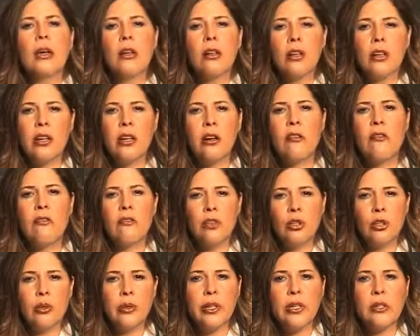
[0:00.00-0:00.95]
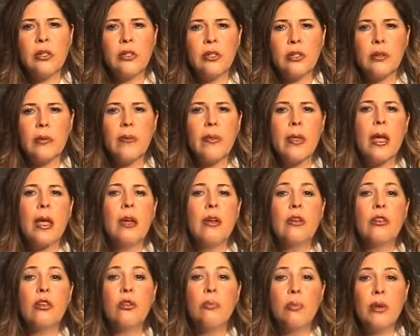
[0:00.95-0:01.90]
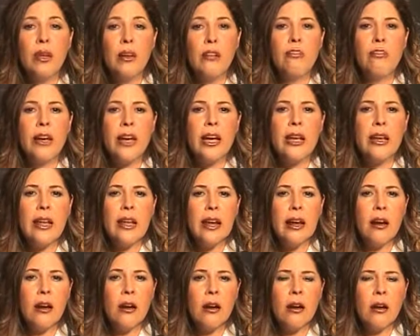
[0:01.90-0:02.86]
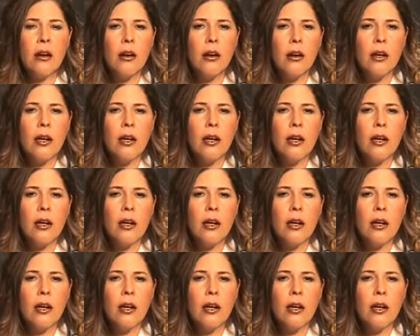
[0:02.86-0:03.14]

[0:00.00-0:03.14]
clear fluids, humidified air,